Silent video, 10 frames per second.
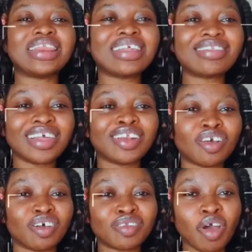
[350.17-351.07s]
this thing
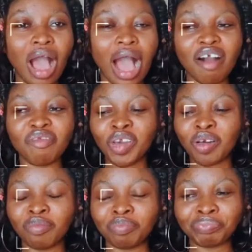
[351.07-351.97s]
does not have
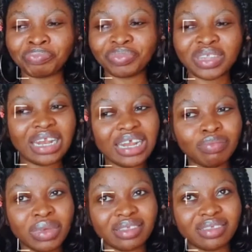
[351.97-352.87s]
um
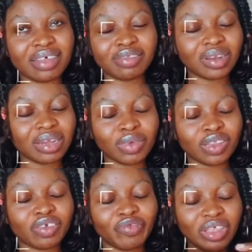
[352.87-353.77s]
limit there's no
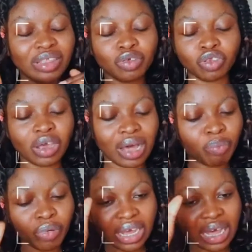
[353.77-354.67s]
limit if you, you
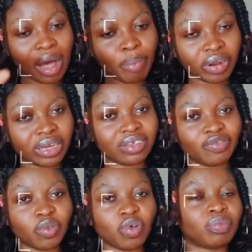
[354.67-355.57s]
can put a cap on it
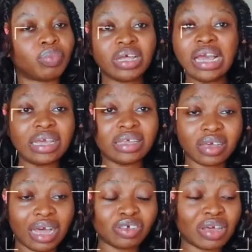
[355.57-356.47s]
if you want but you
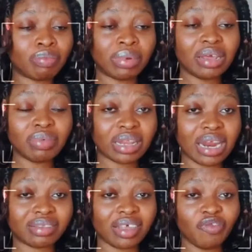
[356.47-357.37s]
can you can be
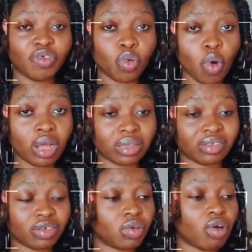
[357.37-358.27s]
limitless if you
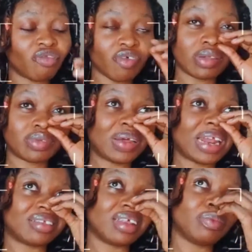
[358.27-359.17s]
want you know of course when
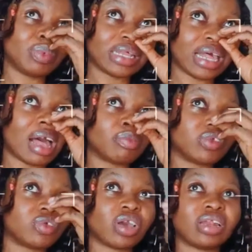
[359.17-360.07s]
i say limitless i'm
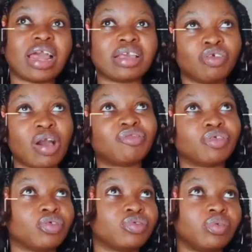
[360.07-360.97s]
not talking like you have to
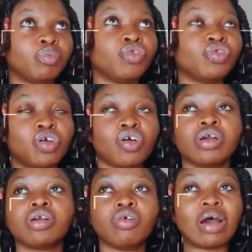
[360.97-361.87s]
go to the moon or
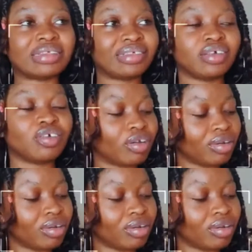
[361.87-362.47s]
go and see god